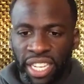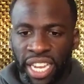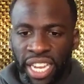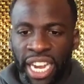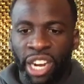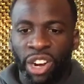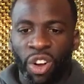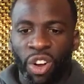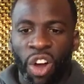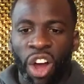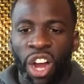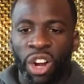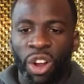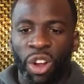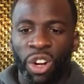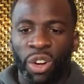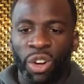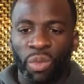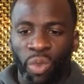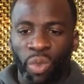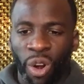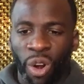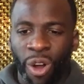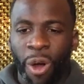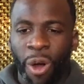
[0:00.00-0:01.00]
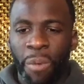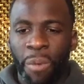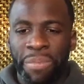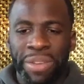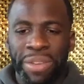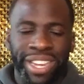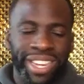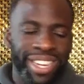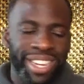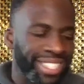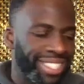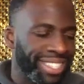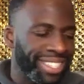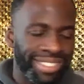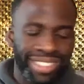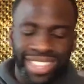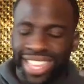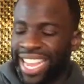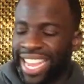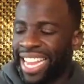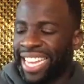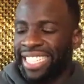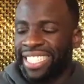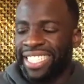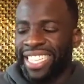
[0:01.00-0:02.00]
and going on the road because of
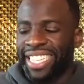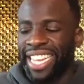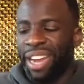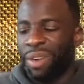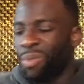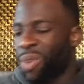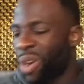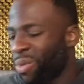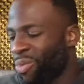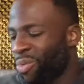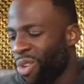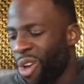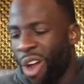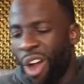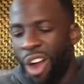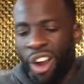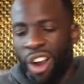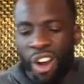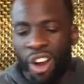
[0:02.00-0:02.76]
things that went wrong